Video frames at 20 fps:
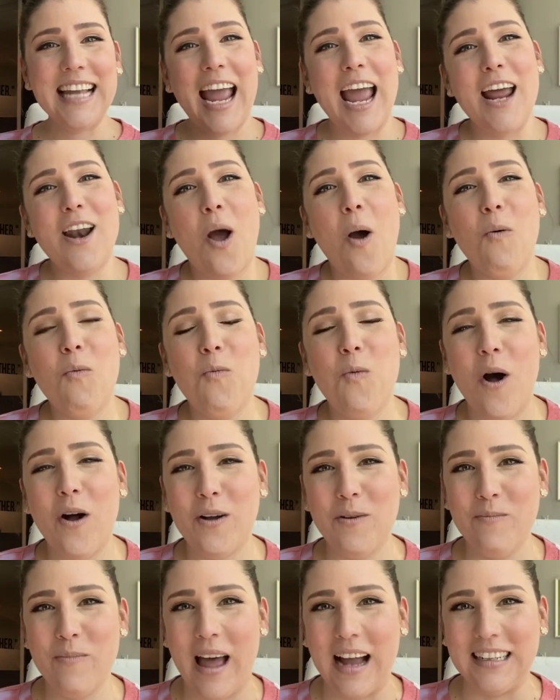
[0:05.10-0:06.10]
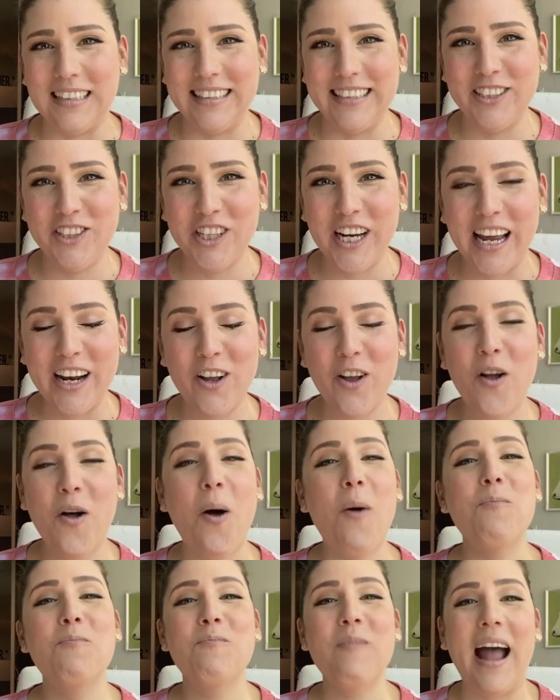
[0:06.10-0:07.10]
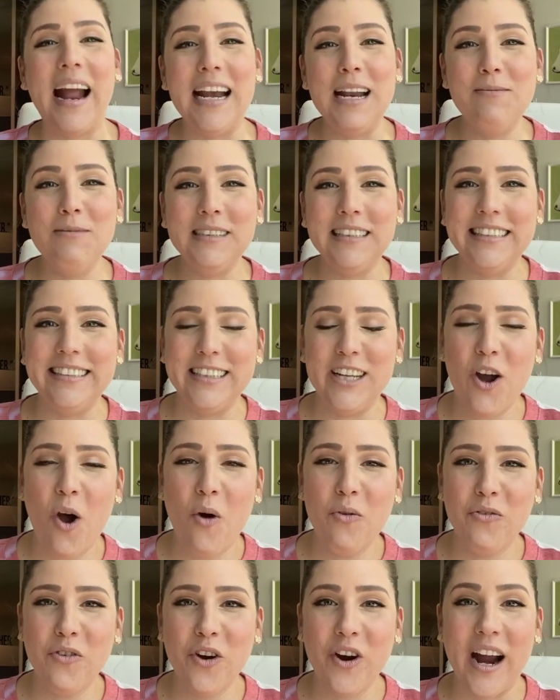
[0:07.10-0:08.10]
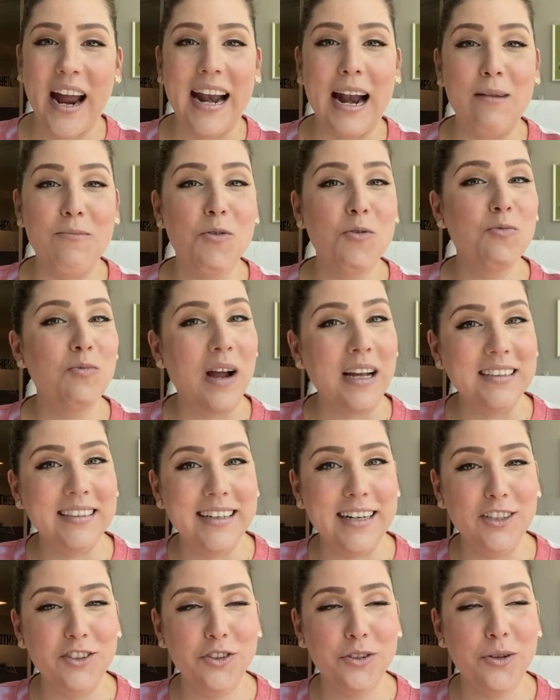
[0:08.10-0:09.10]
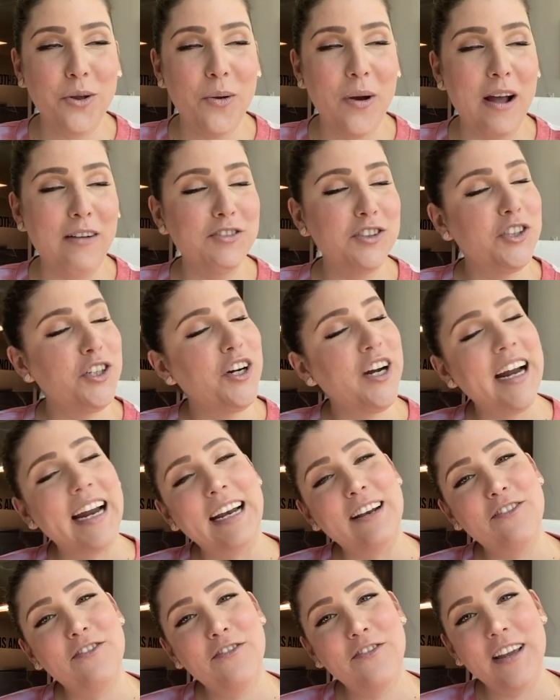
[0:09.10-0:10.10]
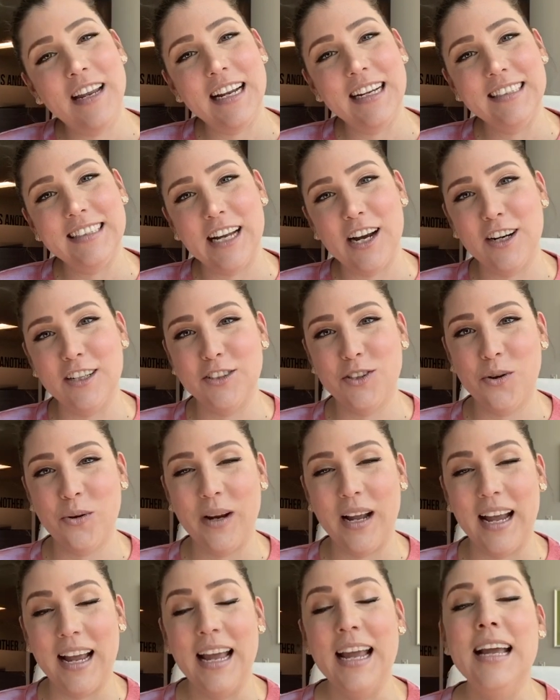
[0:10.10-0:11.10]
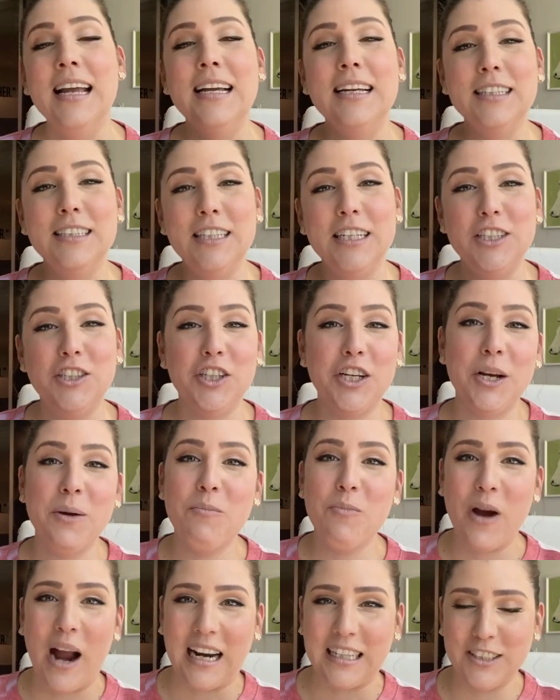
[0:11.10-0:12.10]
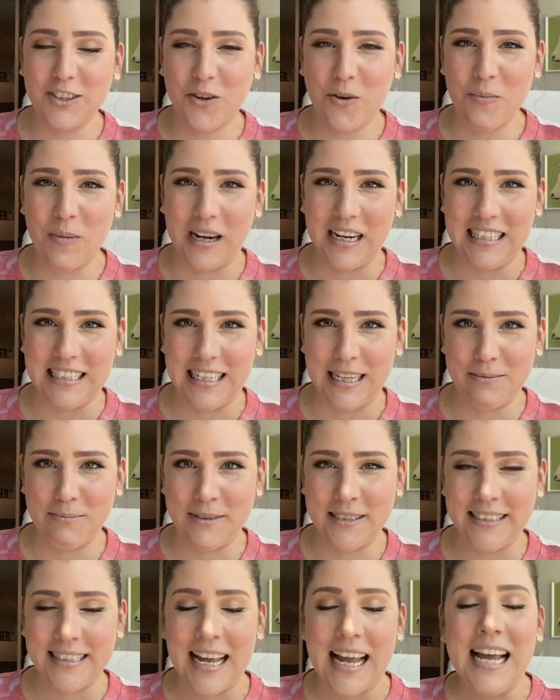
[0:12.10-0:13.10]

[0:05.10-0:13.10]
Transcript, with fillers: and welcome back to the channel. My name is Lizy Hoeffer and I'm a residential loan officer in Phoenix, Arizona, teaching practical money tips.